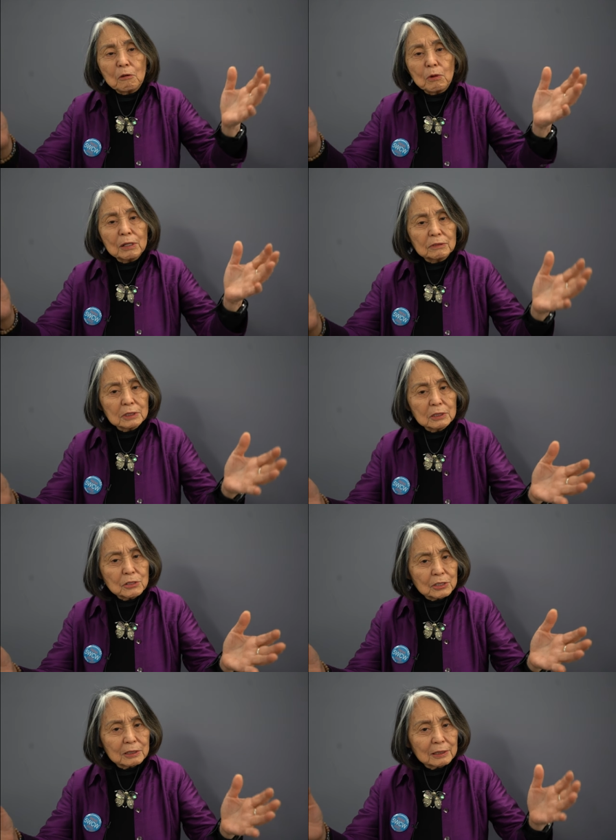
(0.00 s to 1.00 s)

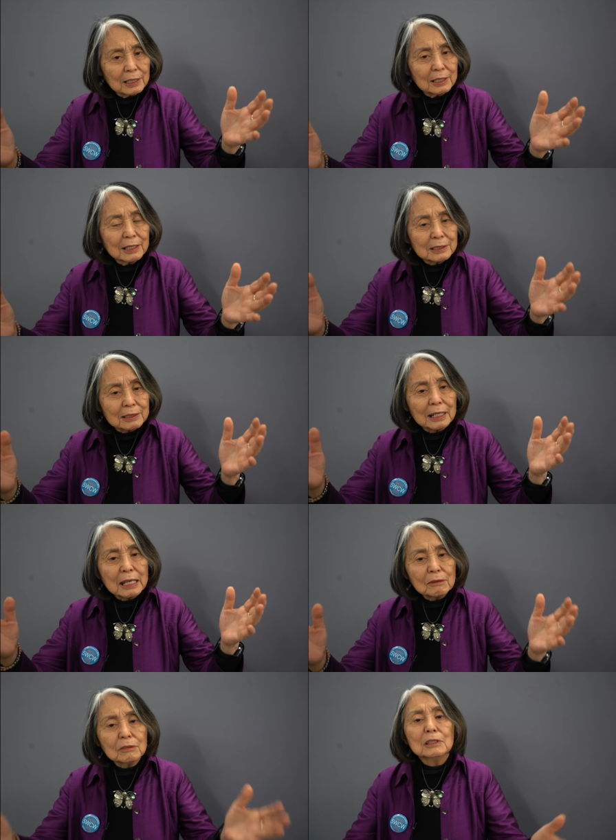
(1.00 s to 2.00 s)
revolution it is an
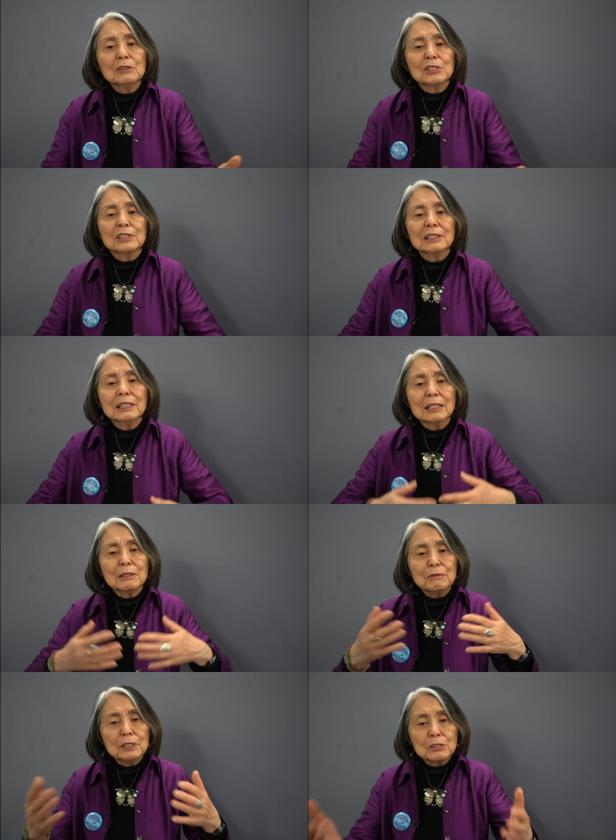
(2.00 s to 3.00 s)
evolution in
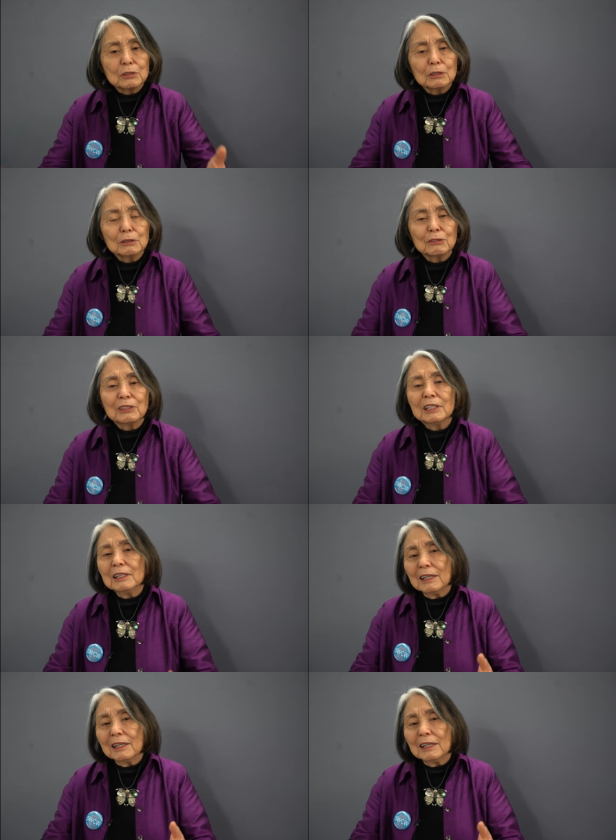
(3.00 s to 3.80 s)
individuals